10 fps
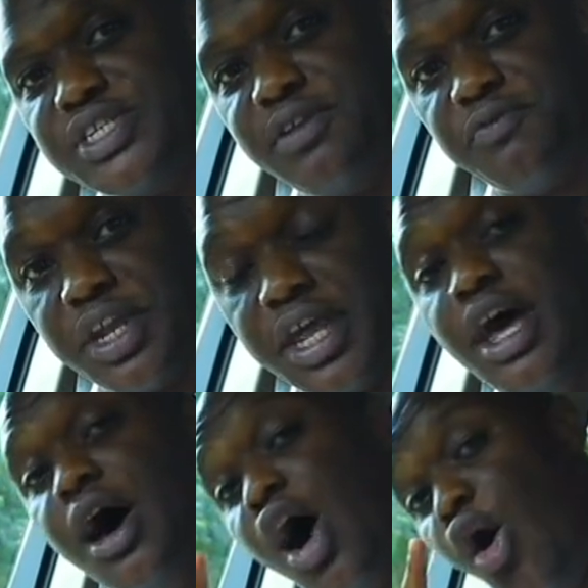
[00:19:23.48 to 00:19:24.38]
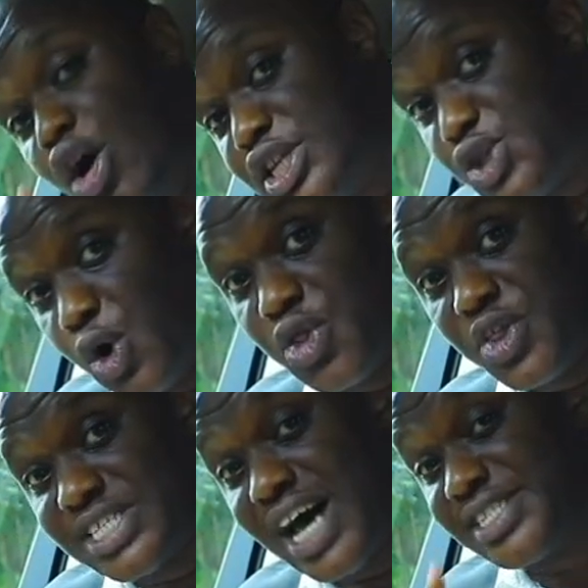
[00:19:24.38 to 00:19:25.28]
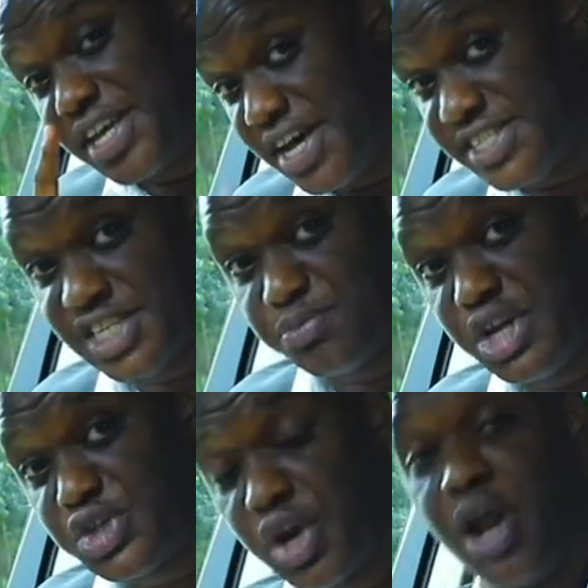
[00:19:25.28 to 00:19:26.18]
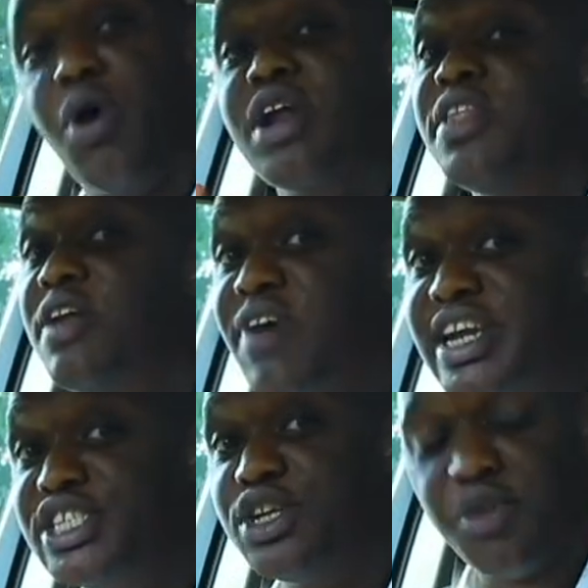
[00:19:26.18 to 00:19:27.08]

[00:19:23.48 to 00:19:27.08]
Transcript: yourself in. Also, this has air suspension and one of the advantages